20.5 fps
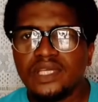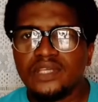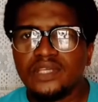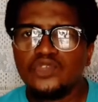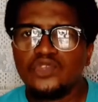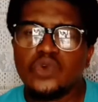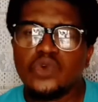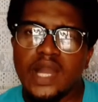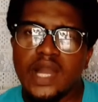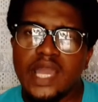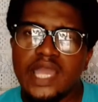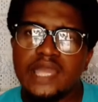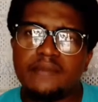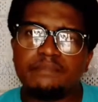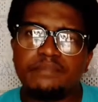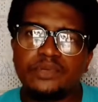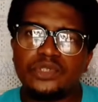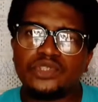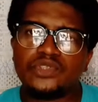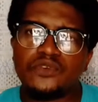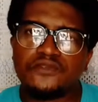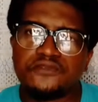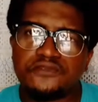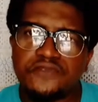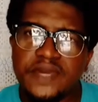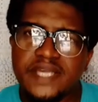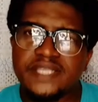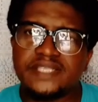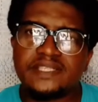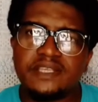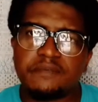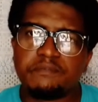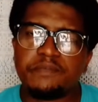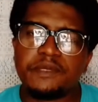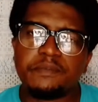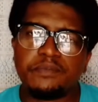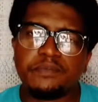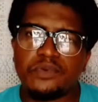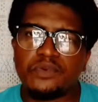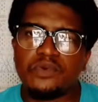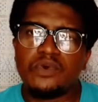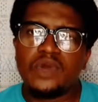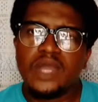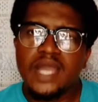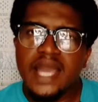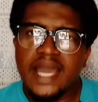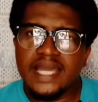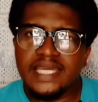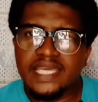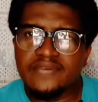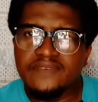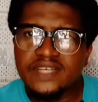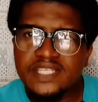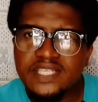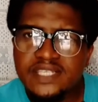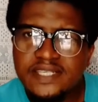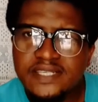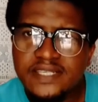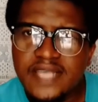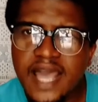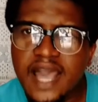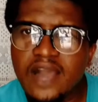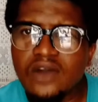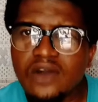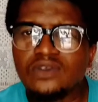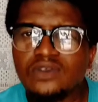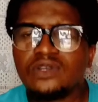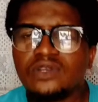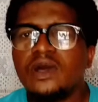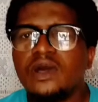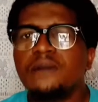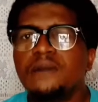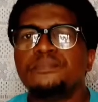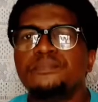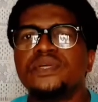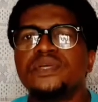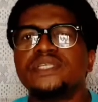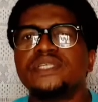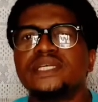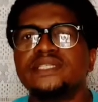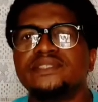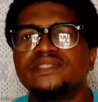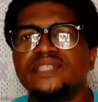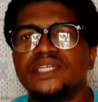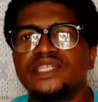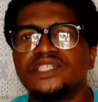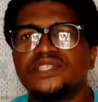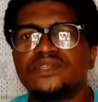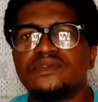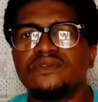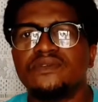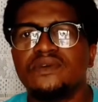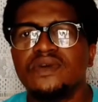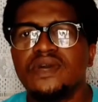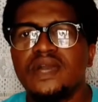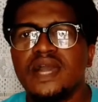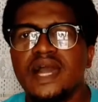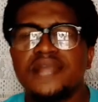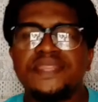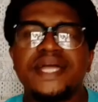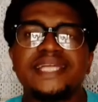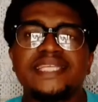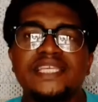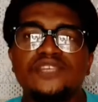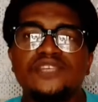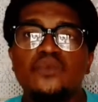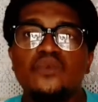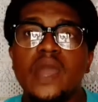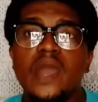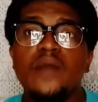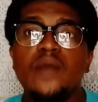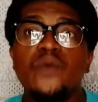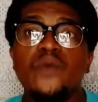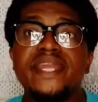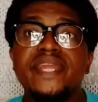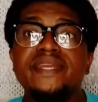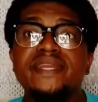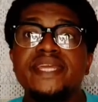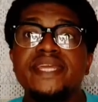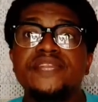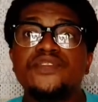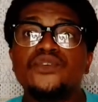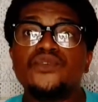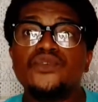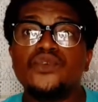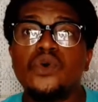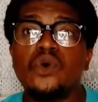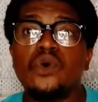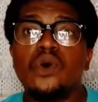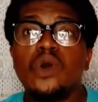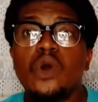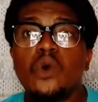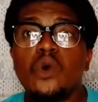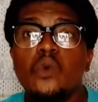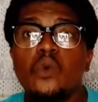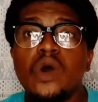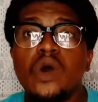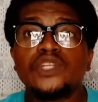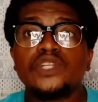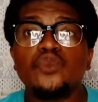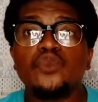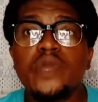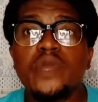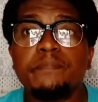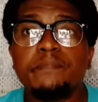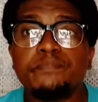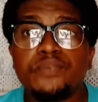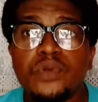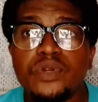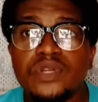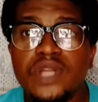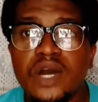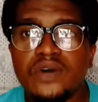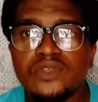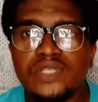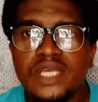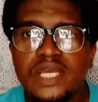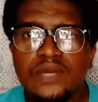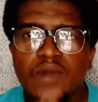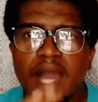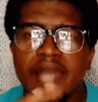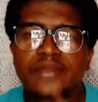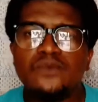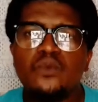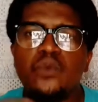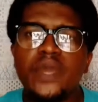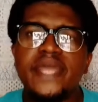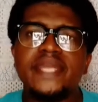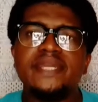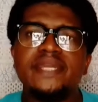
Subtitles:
you are able to face the people and give a sound presentation. And that is where we need to know what we pronounce. And we